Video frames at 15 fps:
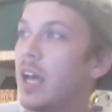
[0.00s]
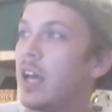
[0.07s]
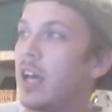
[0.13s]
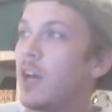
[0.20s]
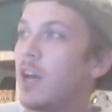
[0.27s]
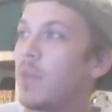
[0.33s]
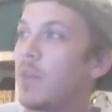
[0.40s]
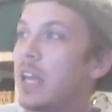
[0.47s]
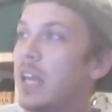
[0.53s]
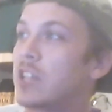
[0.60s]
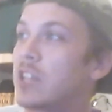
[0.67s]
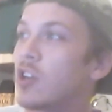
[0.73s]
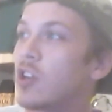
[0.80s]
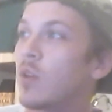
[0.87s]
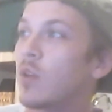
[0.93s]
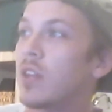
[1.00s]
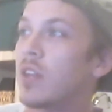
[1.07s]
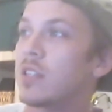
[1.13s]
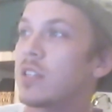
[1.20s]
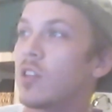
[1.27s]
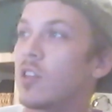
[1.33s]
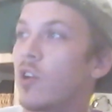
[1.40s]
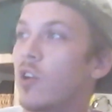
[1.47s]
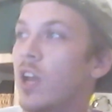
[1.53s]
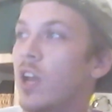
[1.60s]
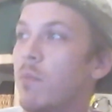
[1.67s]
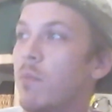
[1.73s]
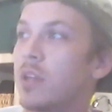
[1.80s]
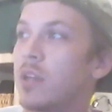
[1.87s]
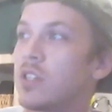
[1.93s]
in interning with us and learning
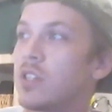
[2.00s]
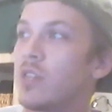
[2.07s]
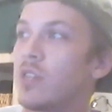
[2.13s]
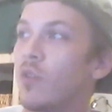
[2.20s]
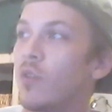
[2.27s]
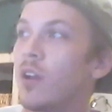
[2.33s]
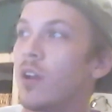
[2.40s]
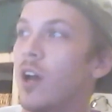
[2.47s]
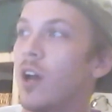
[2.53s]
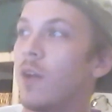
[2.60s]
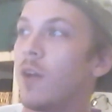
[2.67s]
a bunch of different